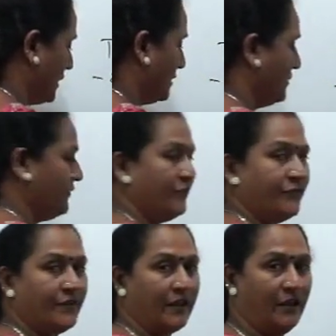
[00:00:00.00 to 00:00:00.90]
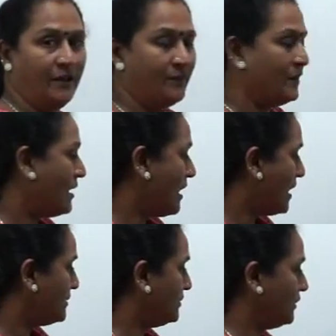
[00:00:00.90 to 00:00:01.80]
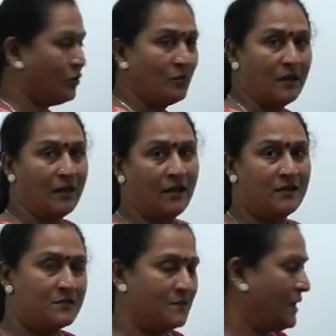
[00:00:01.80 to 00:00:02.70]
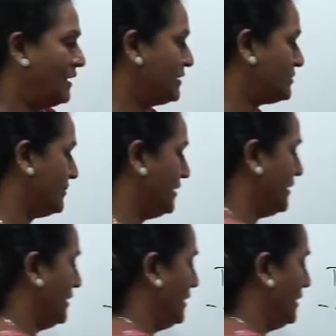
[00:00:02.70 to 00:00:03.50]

will be 50, and 0 minus 20,